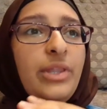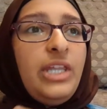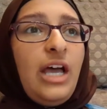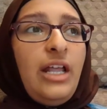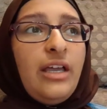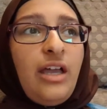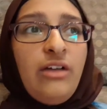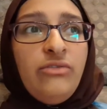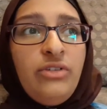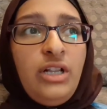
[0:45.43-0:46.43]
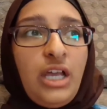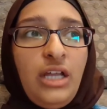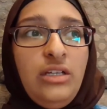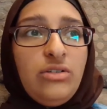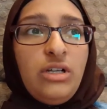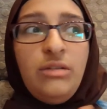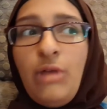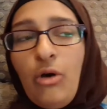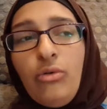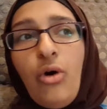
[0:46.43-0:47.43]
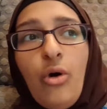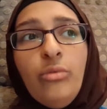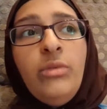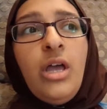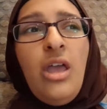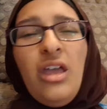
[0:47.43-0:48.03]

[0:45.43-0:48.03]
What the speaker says: but now like I feel like I need to clean my whole home.